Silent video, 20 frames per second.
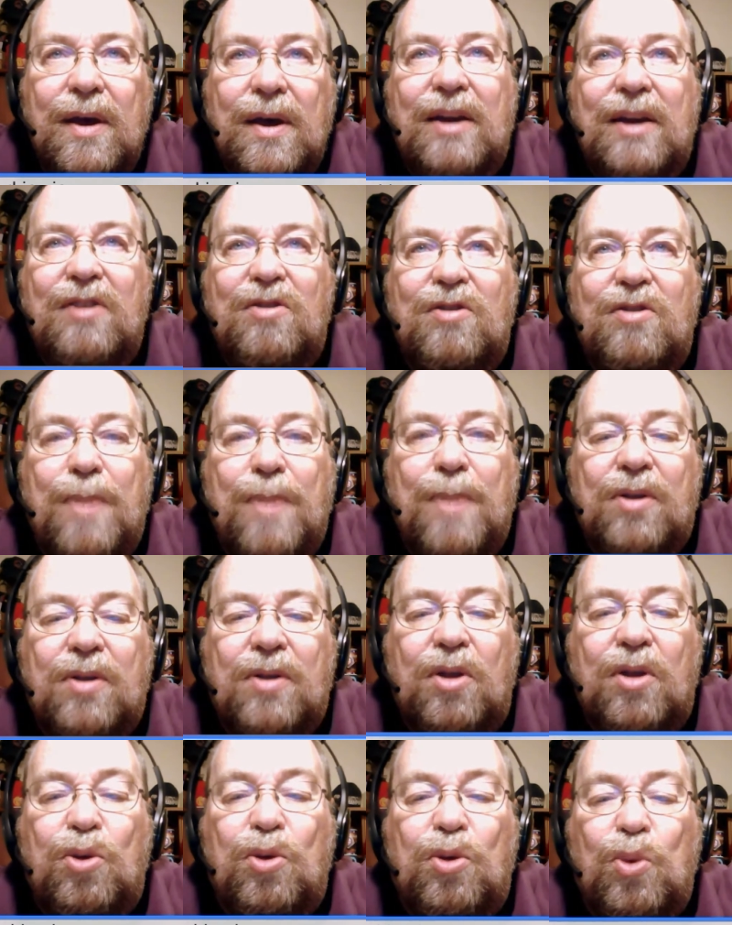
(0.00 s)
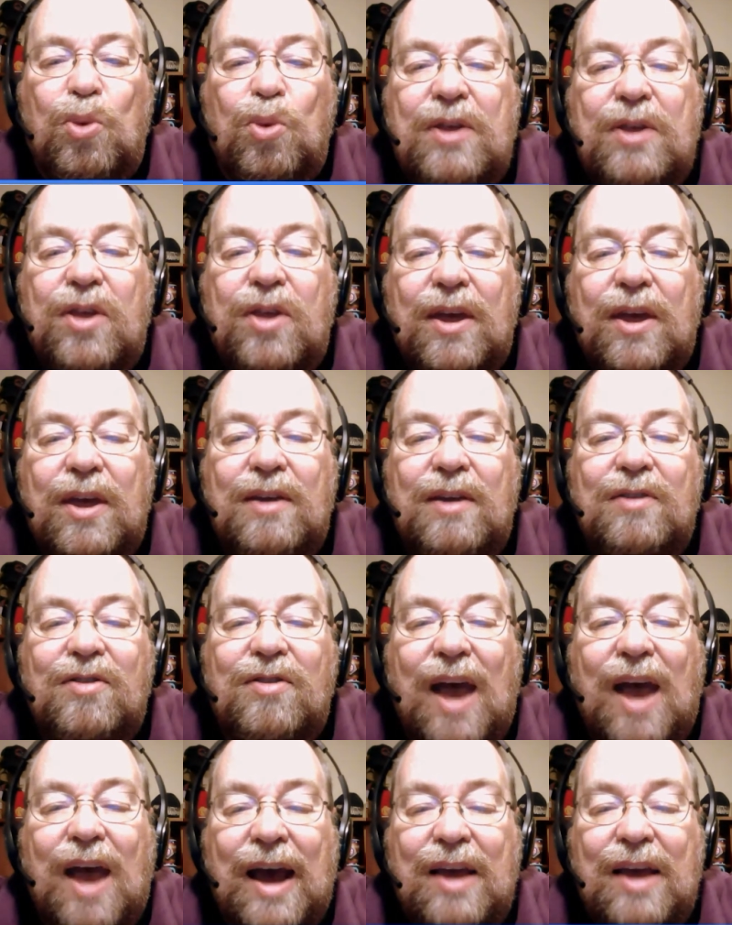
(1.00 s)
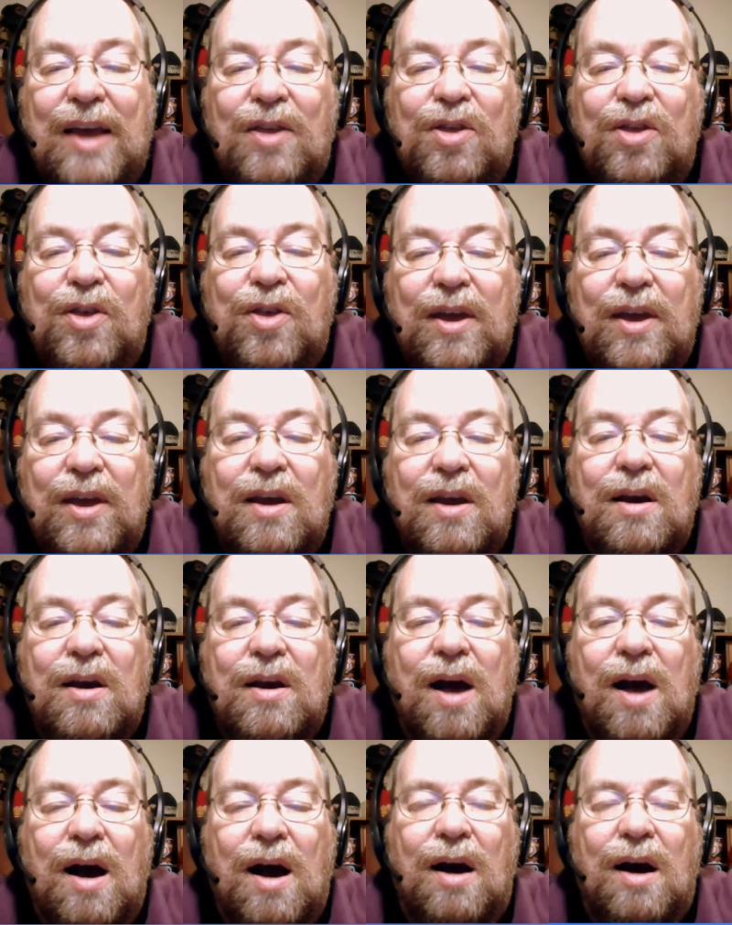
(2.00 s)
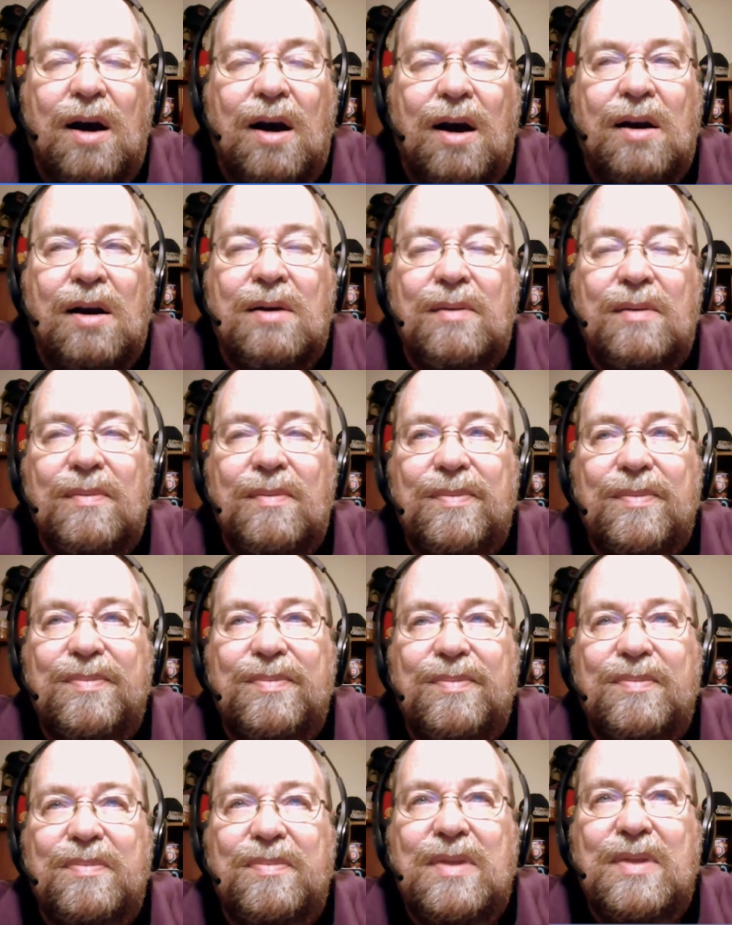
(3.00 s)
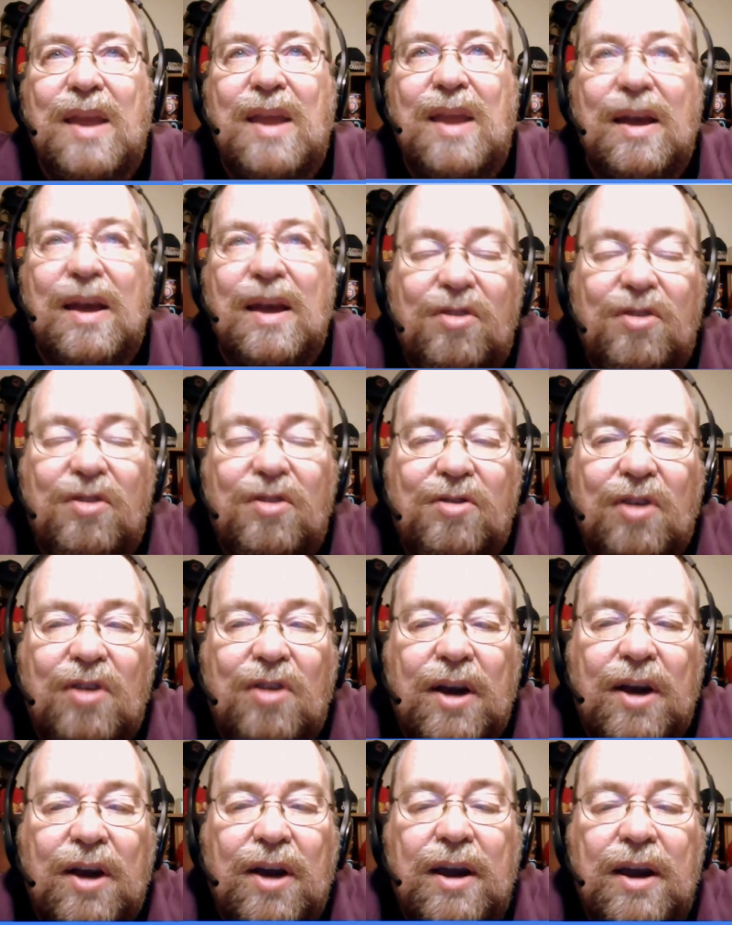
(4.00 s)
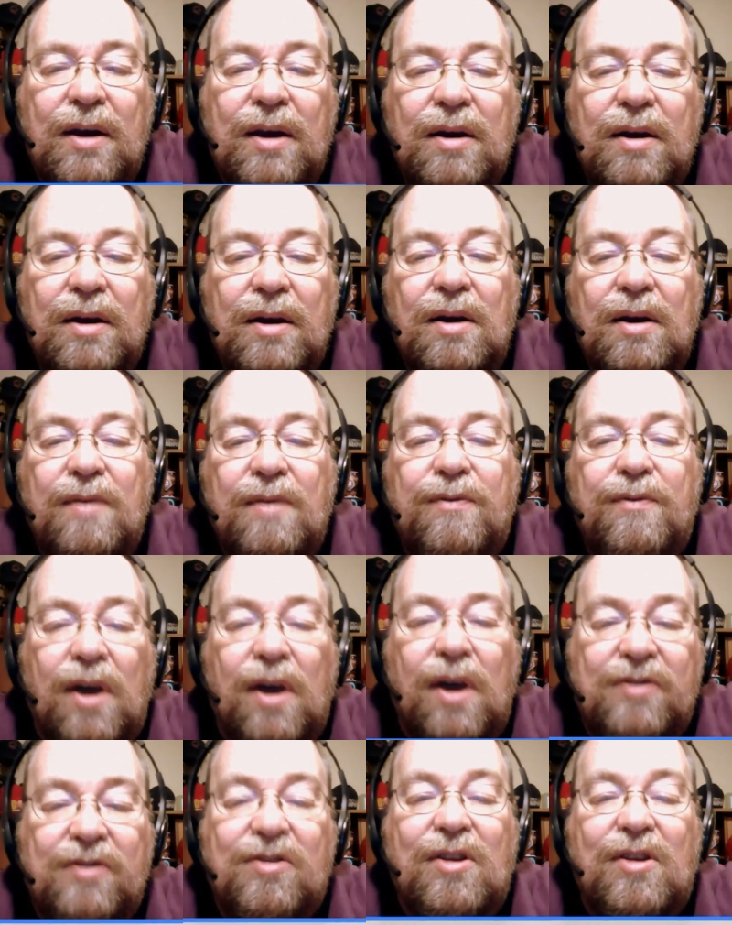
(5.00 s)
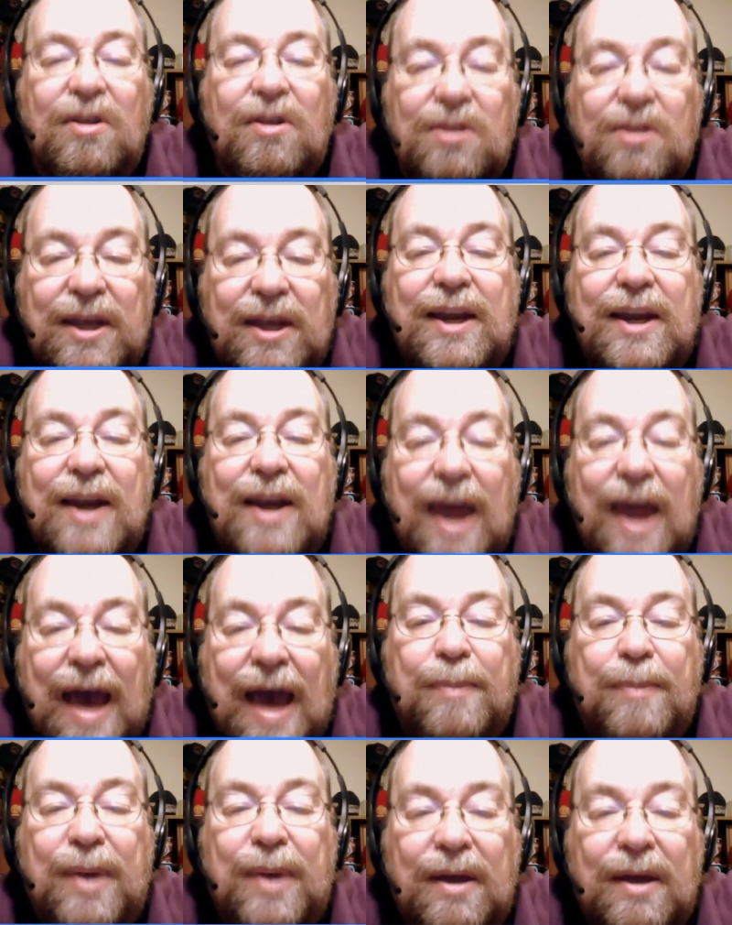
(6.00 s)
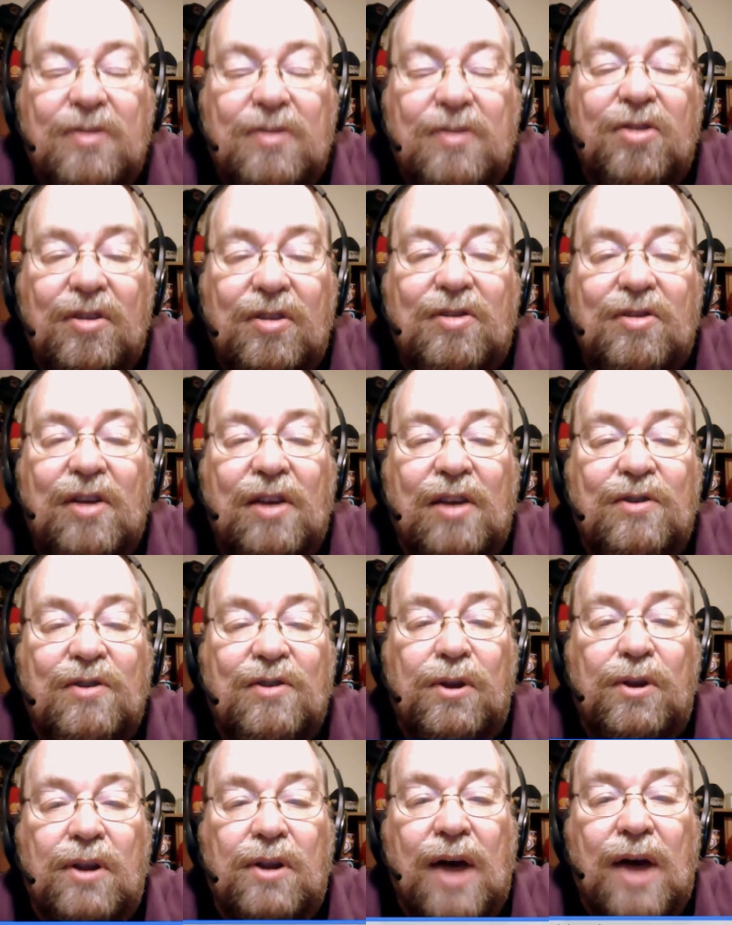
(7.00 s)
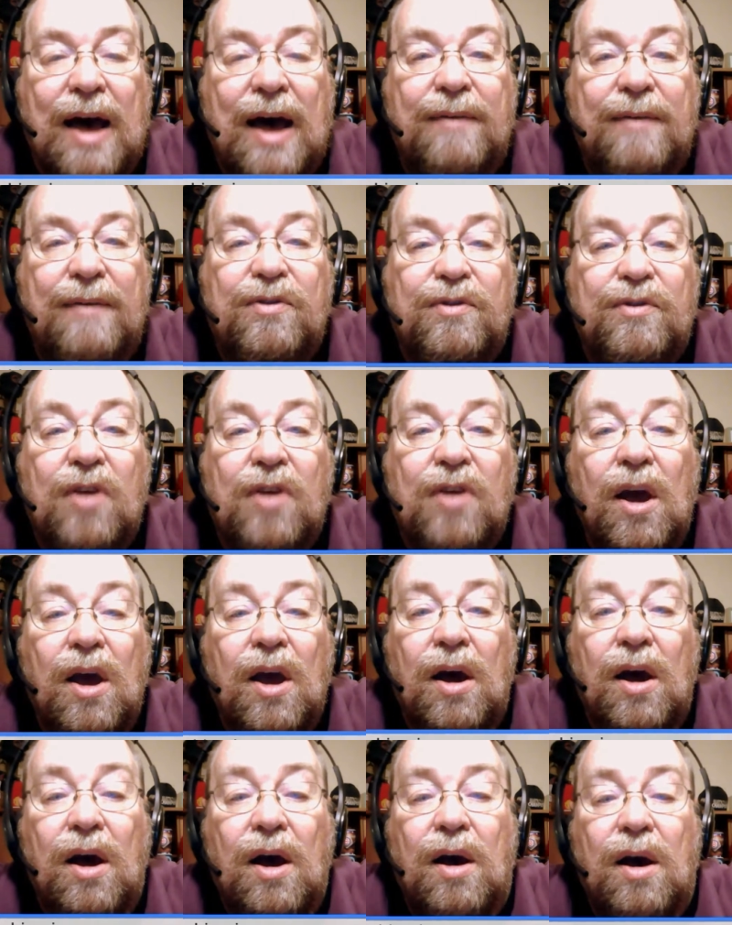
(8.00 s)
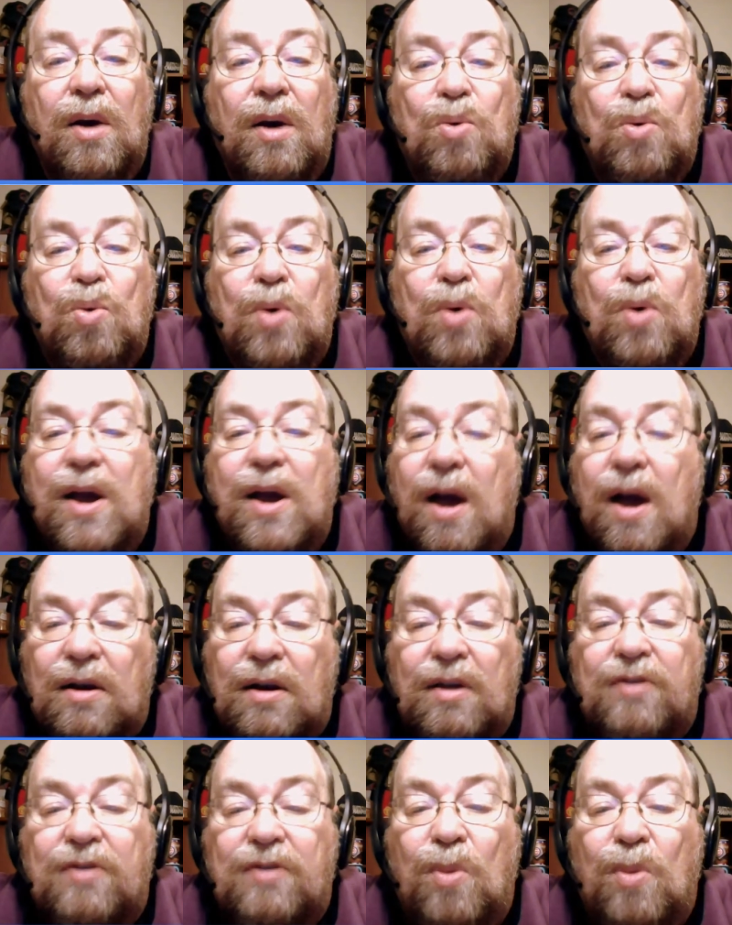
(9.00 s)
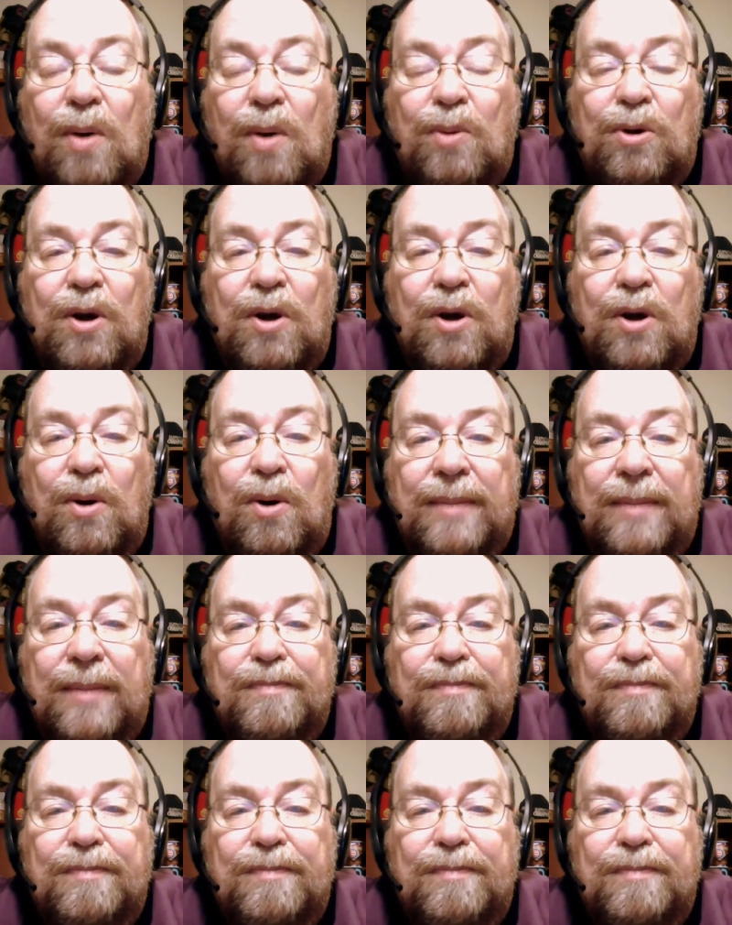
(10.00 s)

and it's about the three things I think are necessary for us to lead happy and successful lives, regardless of what we're doing.